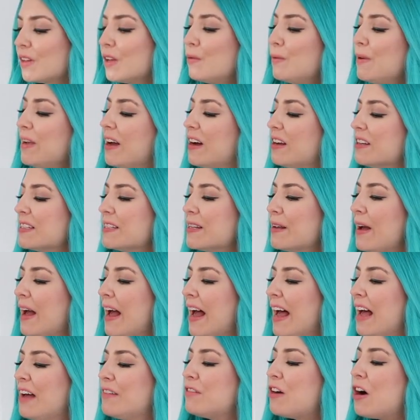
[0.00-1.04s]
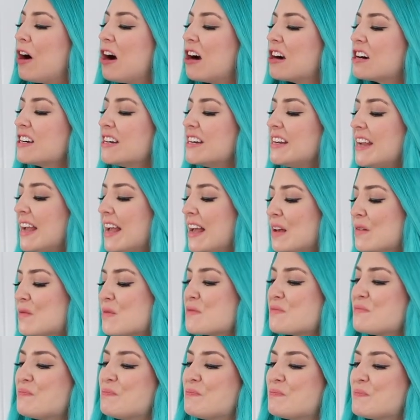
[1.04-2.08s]
We also have
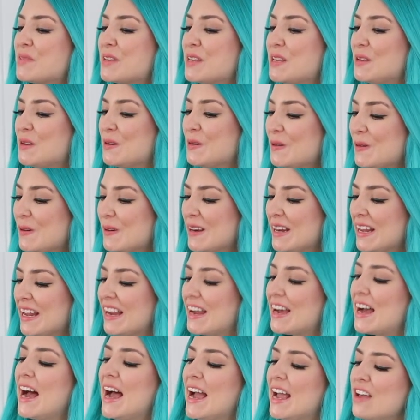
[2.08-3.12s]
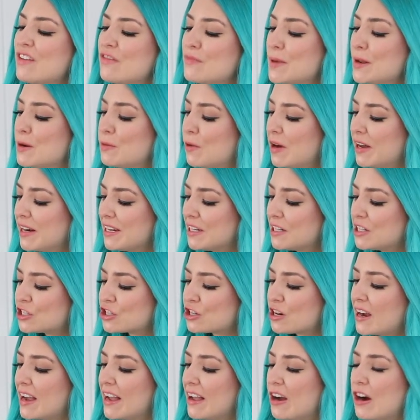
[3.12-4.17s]
REM Beauty. I have been wanting to
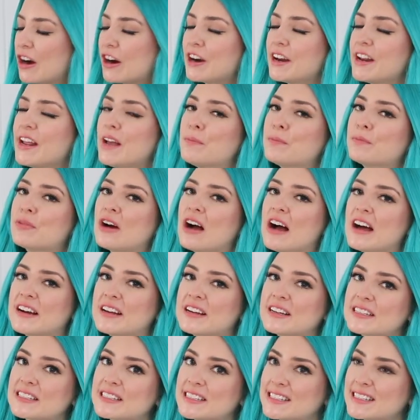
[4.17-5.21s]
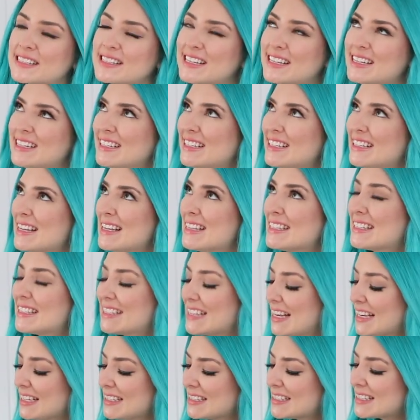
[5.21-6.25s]
try REM products
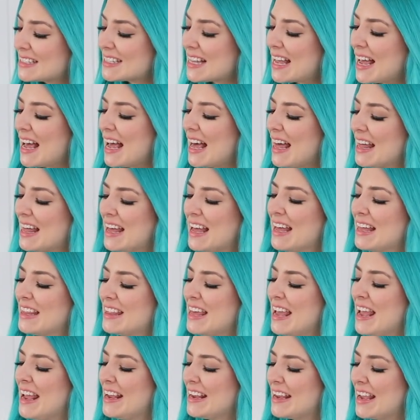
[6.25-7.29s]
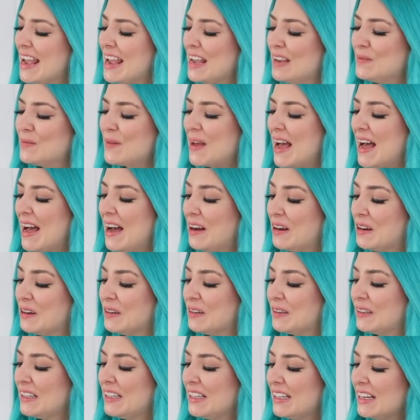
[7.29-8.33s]
since they came
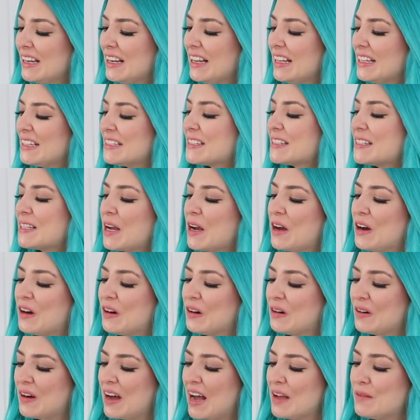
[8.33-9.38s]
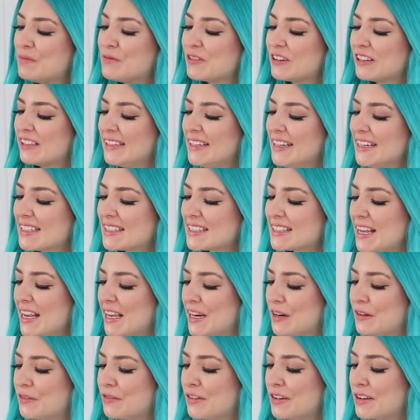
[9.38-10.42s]
out, so I'm really
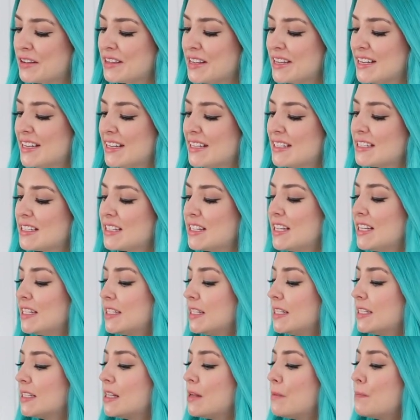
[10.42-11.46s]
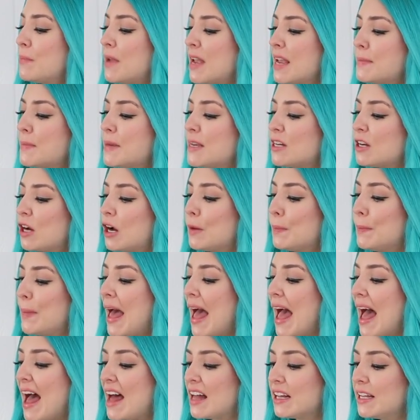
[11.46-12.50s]
excited for this. This is the baby doll
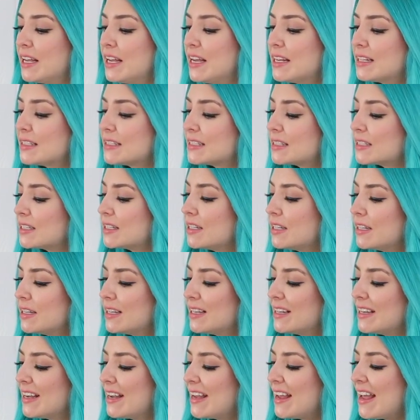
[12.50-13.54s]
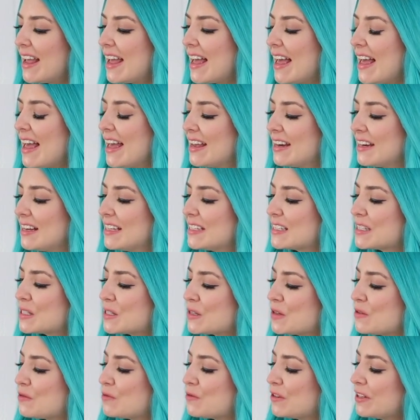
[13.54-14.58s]
palette, and it's
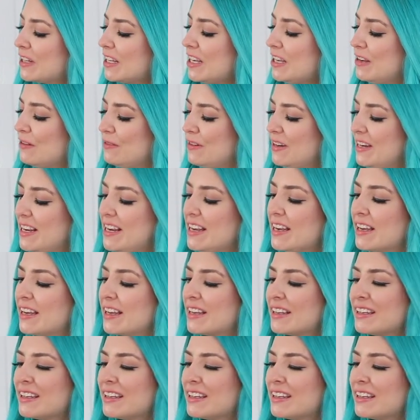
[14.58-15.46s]
a really unique